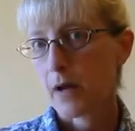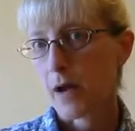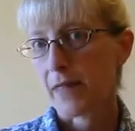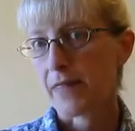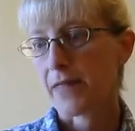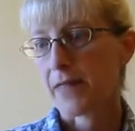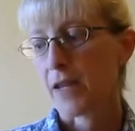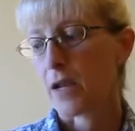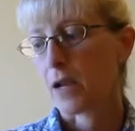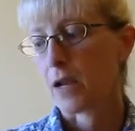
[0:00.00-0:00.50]
I
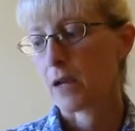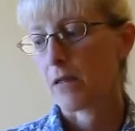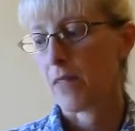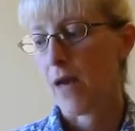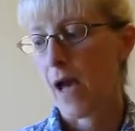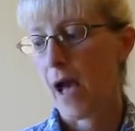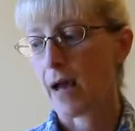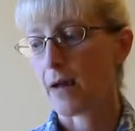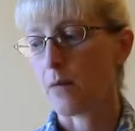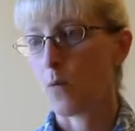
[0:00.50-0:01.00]
think
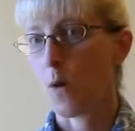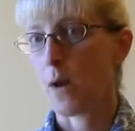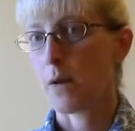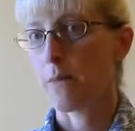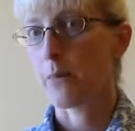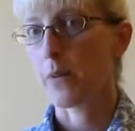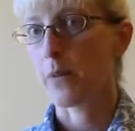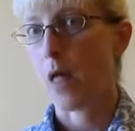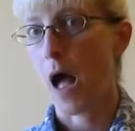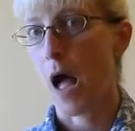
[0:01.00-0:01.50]
that
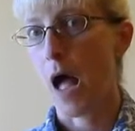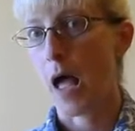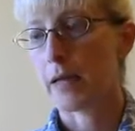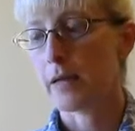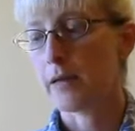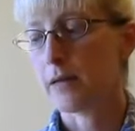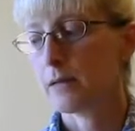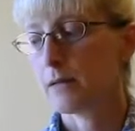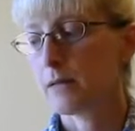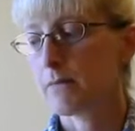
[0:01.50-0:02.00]
when
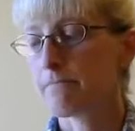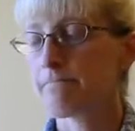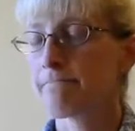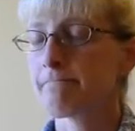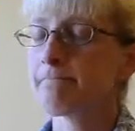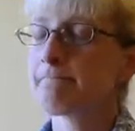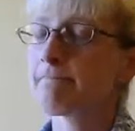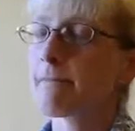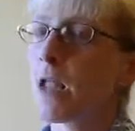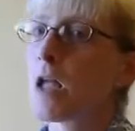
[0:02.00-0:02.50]
plied,
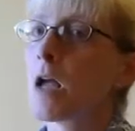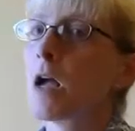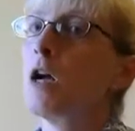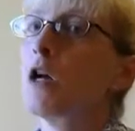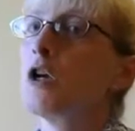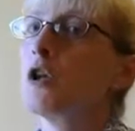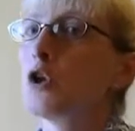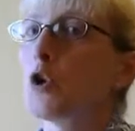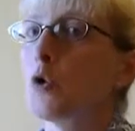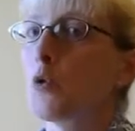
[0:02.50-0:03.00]

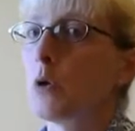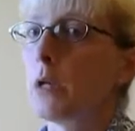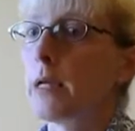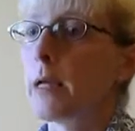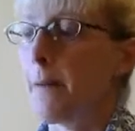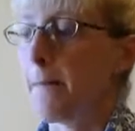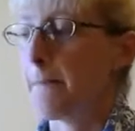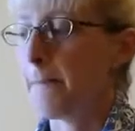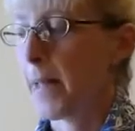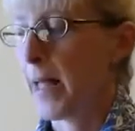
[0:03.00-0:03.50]

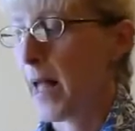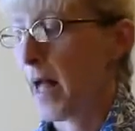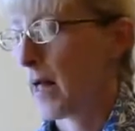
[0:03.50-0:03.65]
totally up my